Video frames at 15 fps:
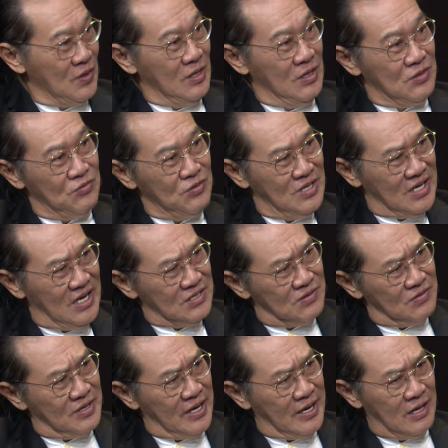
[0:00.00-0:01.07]
So in the case of
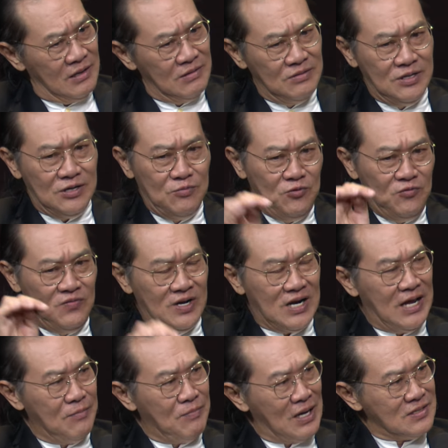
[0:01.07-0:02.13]
KL, they removed the
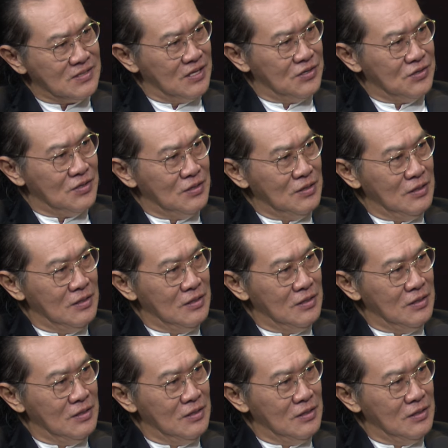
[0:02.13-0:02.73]
Klang bus station,